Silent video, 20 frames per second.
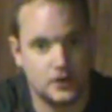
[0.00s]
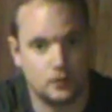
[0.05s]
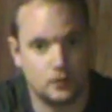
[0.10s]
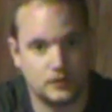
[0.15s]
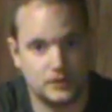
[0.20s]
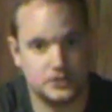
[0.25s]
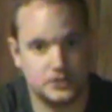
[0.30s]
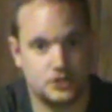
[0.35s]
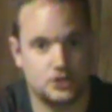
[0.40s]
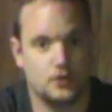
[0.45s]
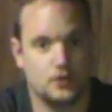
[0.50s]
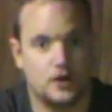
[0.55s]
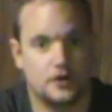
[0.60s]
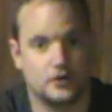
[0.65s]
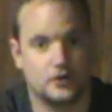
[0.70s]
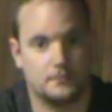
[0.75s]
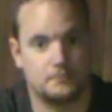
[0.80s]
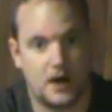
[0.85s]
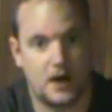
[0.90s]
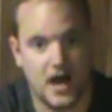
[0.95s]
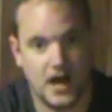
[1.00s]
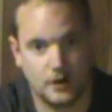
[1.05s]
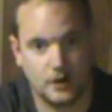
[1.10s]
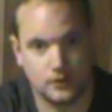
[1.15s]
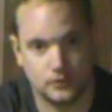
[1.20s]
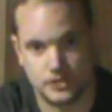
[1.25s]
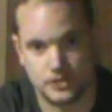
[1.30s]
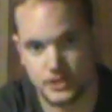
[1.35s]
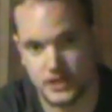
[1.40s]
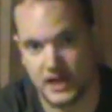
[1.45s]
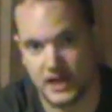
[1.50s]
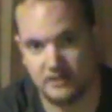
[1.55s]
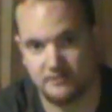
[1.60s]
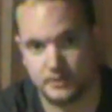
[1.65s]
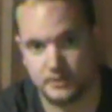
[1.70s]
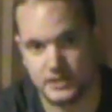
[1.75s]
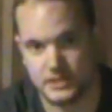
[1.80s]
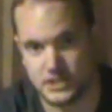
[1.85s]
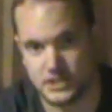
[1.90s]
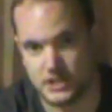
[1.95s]
within 200 miles to have
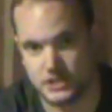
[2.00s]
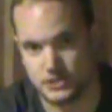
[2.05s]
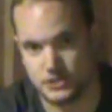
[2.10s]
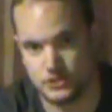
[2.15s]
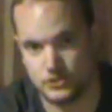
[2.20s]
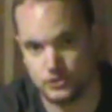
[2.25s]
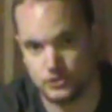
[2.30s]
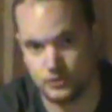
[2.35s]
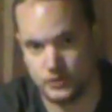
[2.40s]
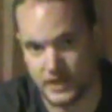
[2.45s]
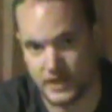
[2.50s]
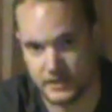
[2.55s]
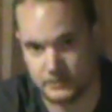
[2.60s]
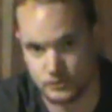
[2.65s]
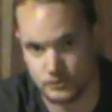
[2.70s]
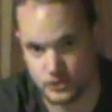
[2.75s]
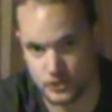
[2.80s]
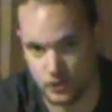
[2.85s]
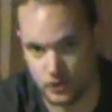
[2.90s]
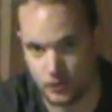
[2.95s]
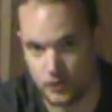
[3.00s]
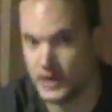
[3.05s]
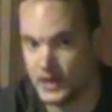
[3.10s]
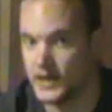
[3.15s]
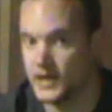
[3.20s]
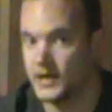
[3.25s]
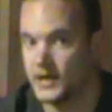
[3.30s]
PlayStation 2 games. So